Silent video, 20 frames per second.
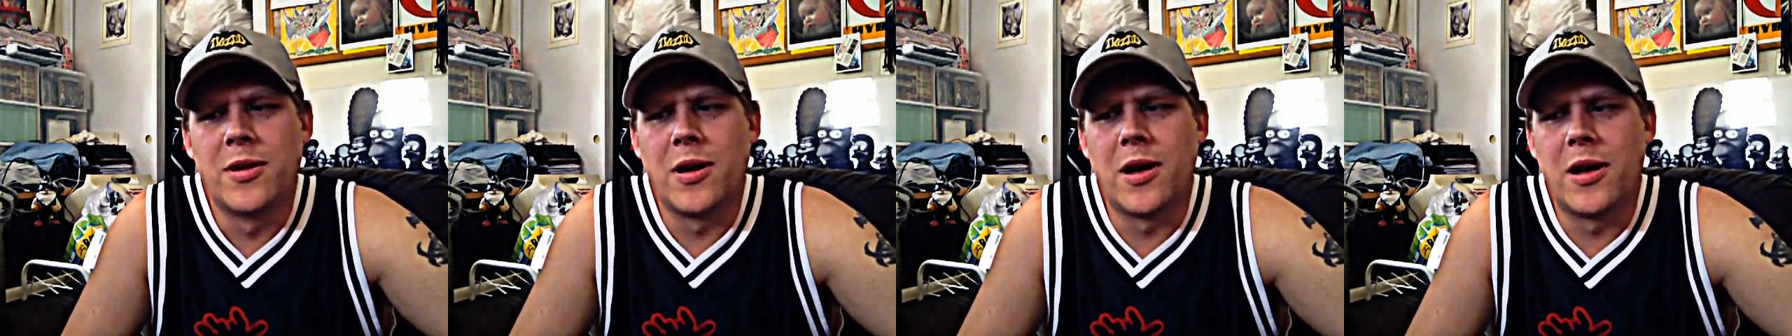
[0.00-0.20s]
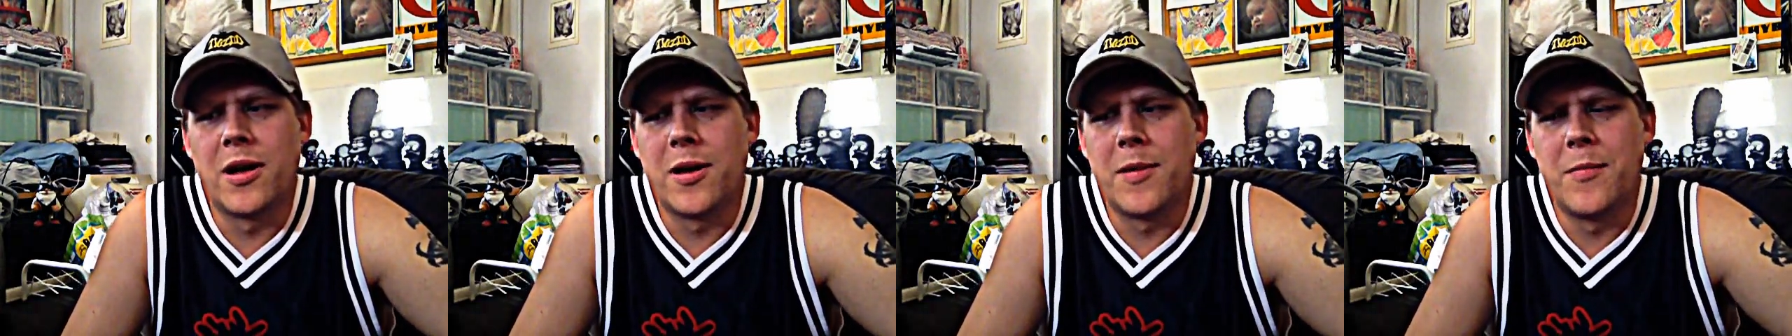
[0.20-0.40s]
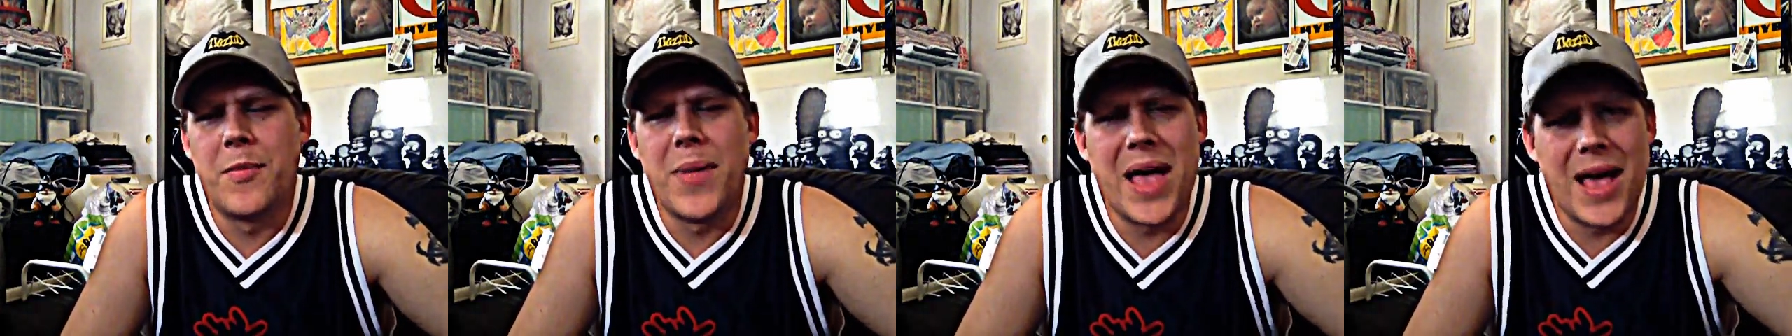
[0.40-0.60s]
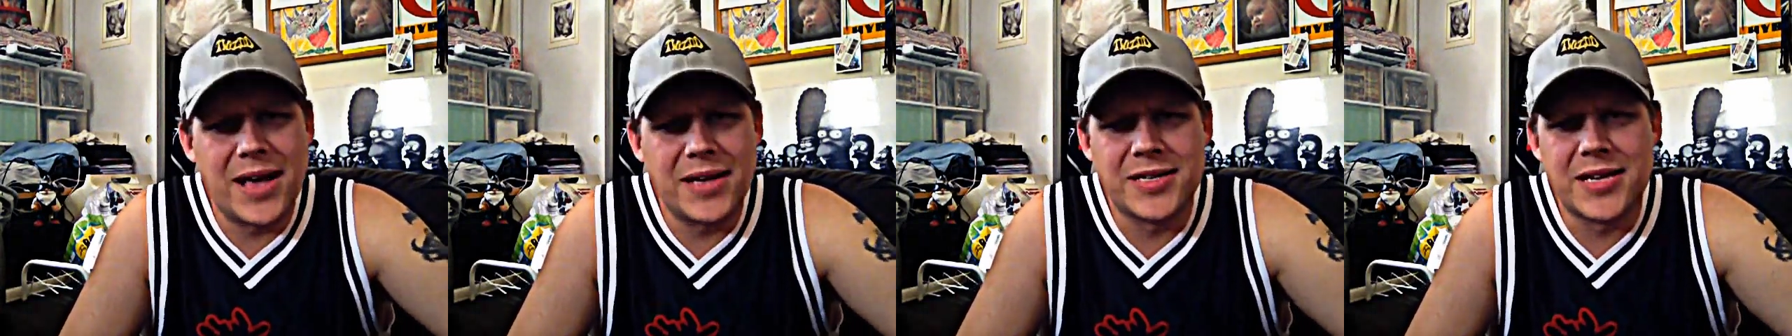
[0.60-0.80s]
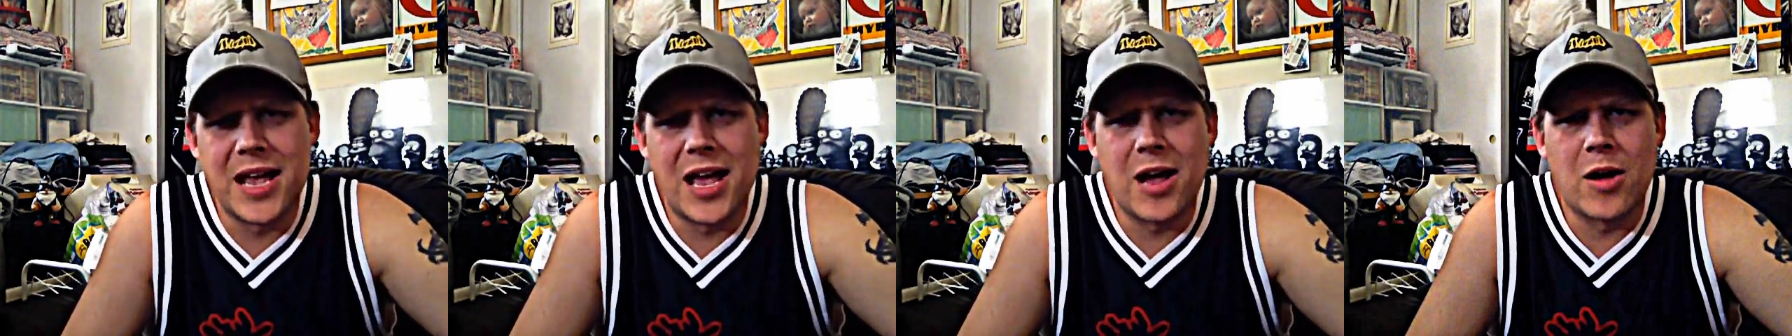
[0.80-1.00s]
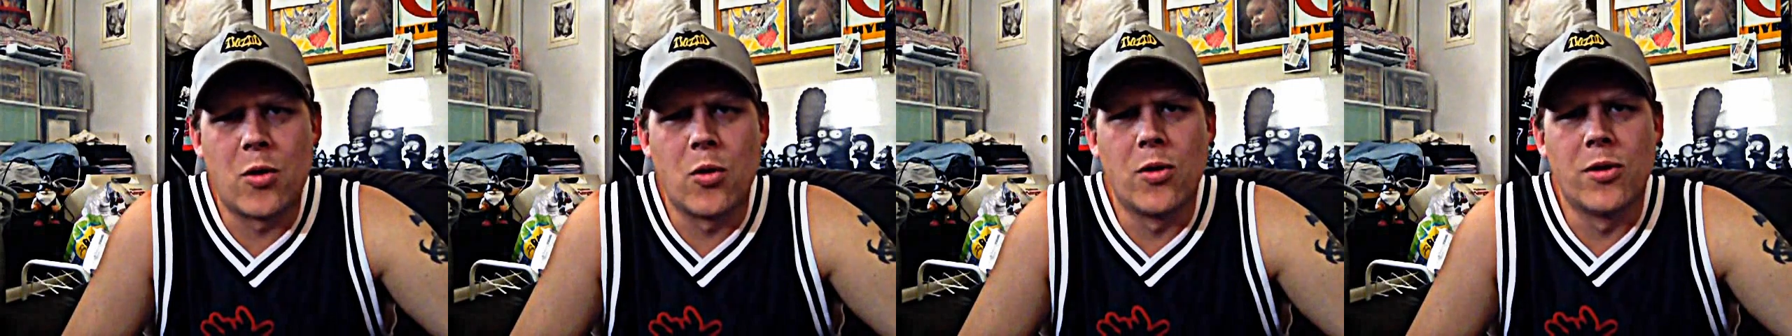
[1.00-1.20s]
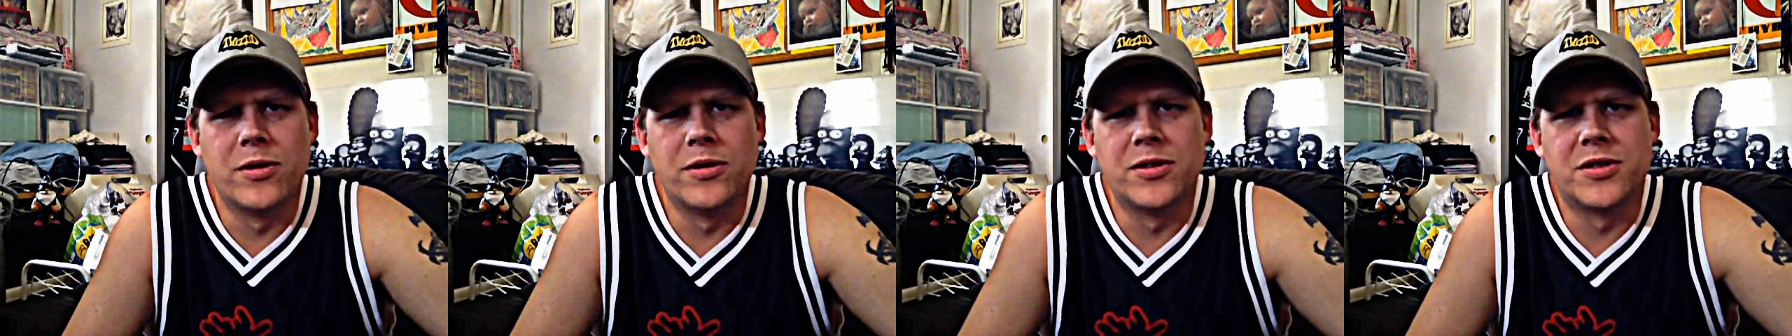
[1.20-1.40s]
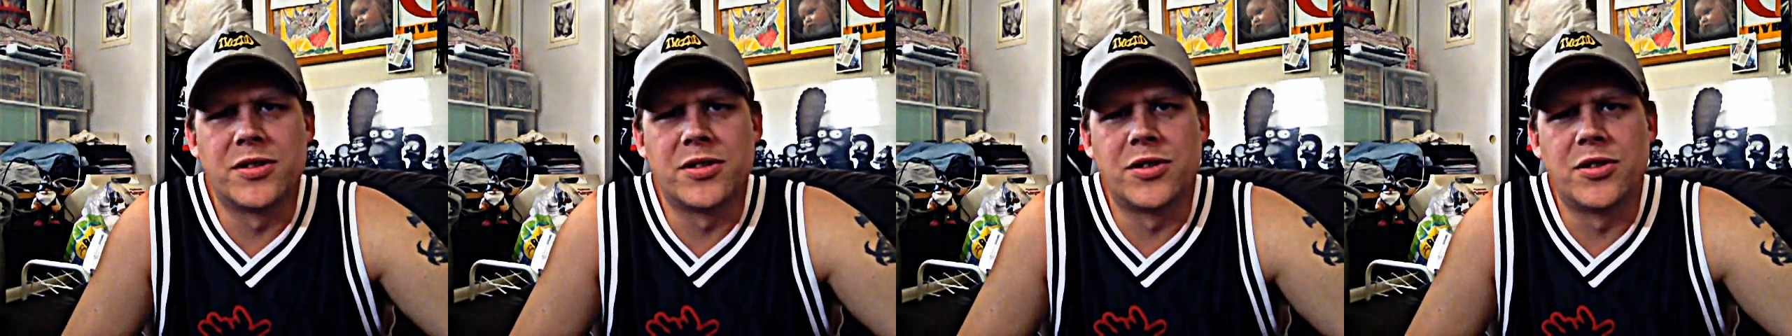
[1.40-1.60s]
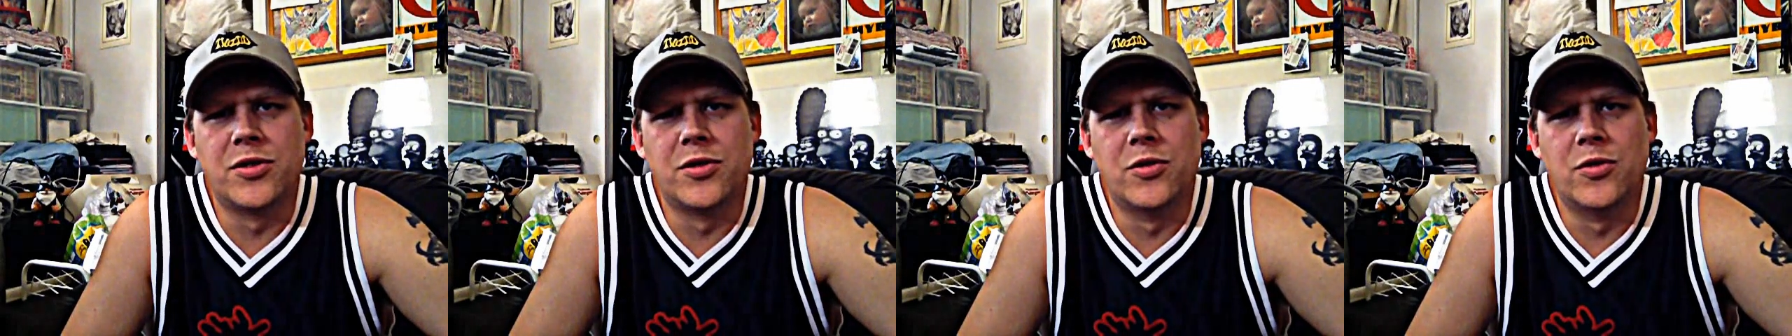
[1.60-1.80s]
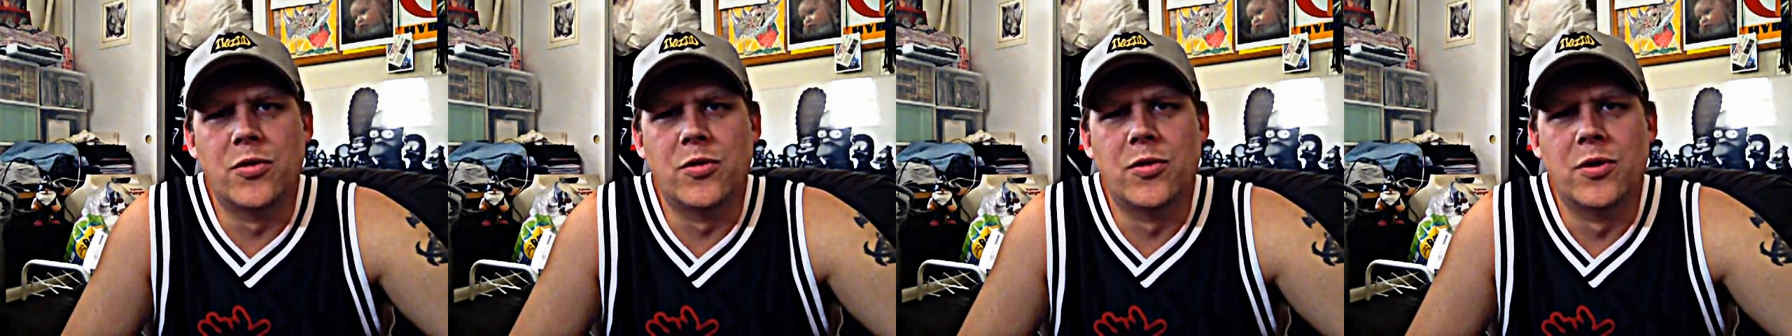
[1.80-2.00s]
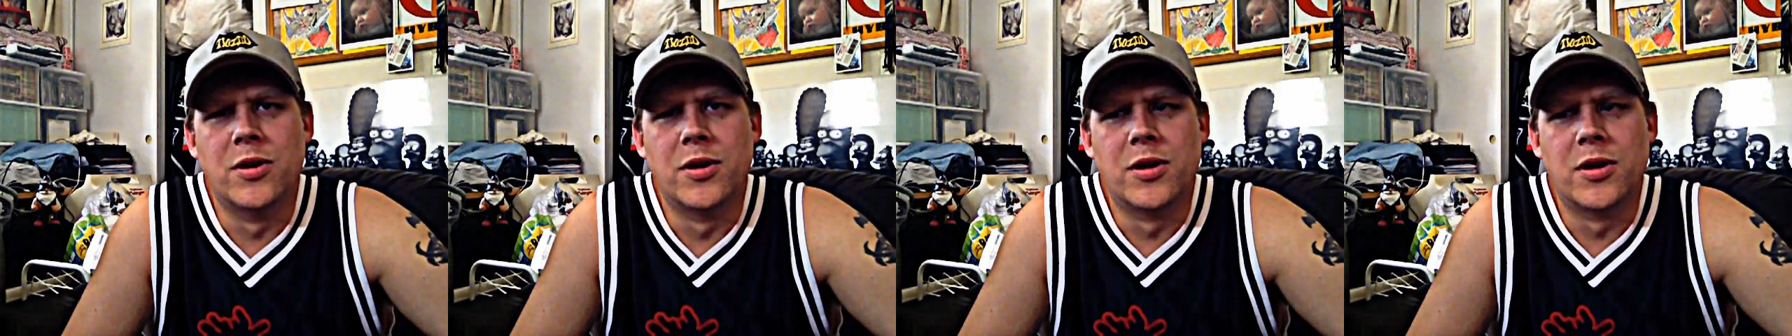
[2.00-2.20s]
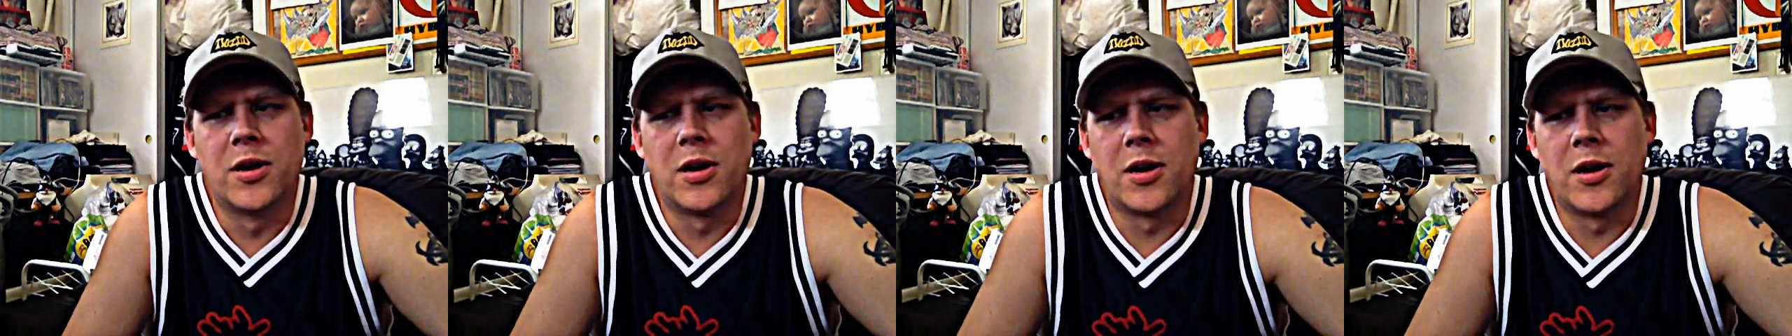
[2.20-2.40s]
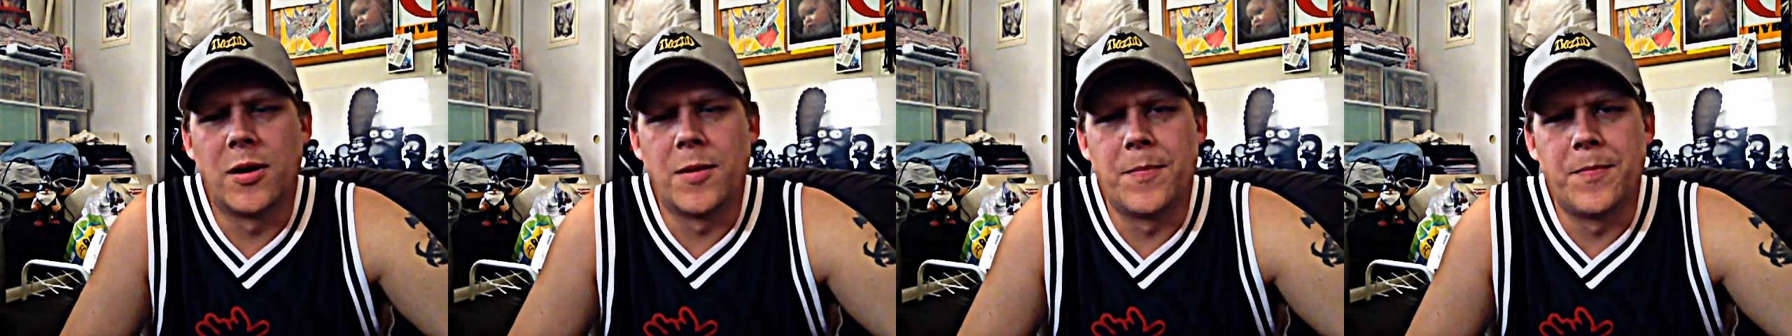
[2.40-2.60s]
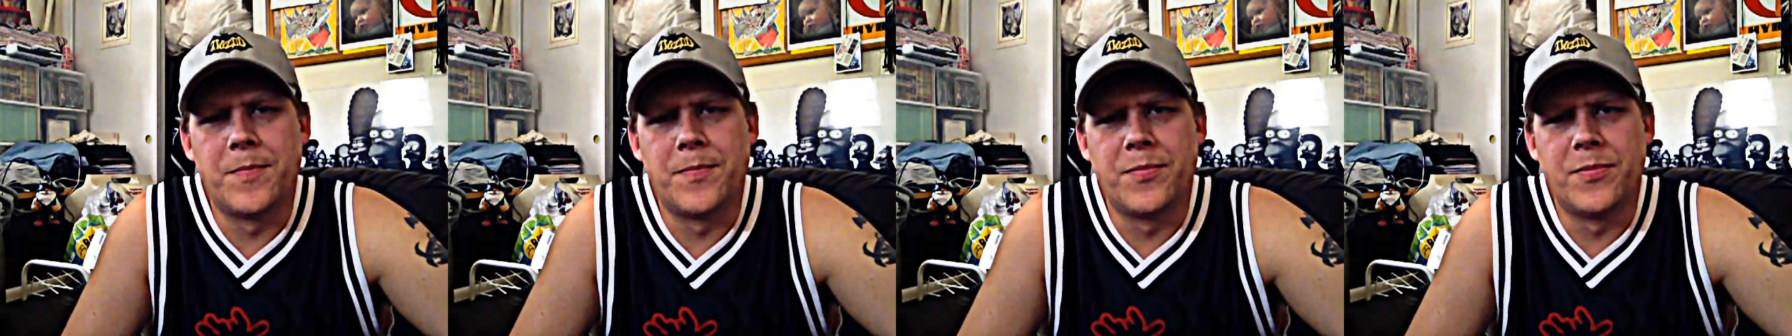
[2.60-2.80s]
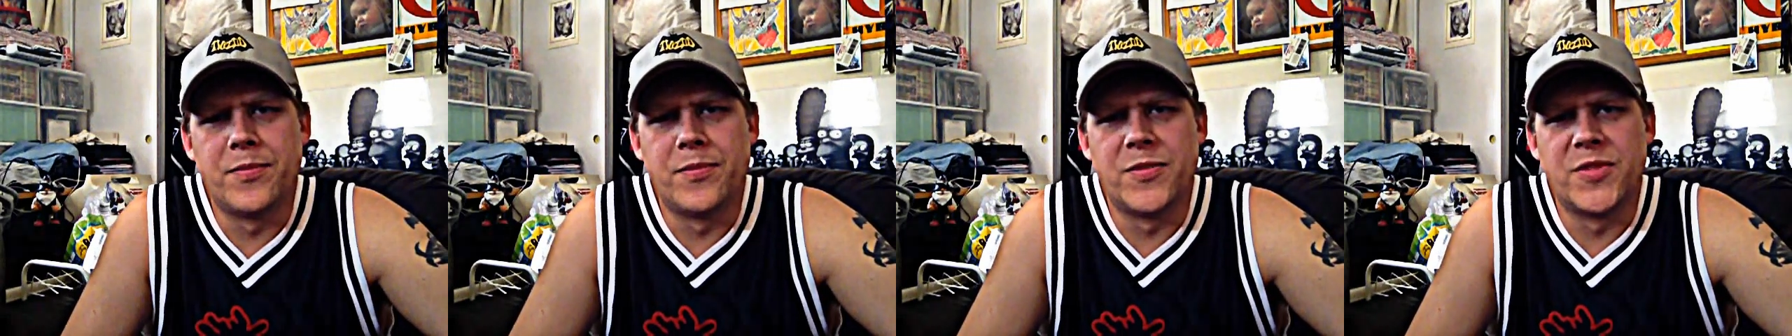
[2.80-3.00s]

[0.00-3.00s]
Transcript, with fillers: uh, bass ackwards to um,